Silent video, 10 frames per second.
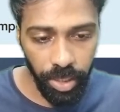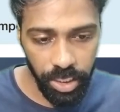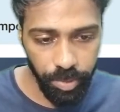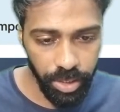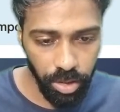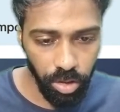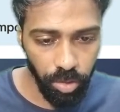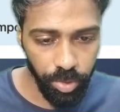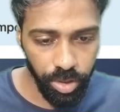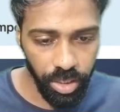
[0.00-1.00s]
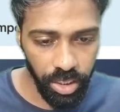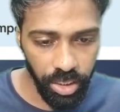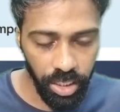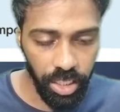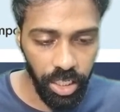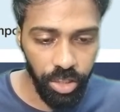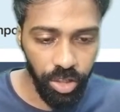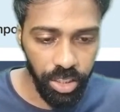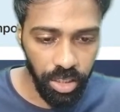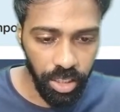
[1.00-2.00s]
and opportunity and
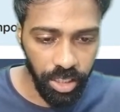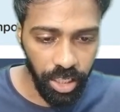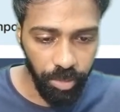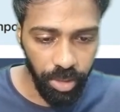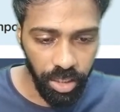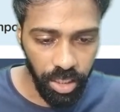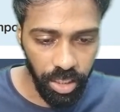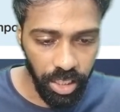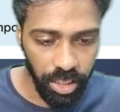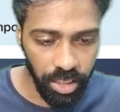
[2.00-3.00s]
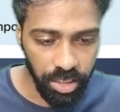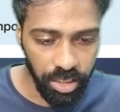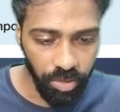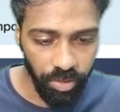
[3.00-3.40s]
educational attainment and health and survival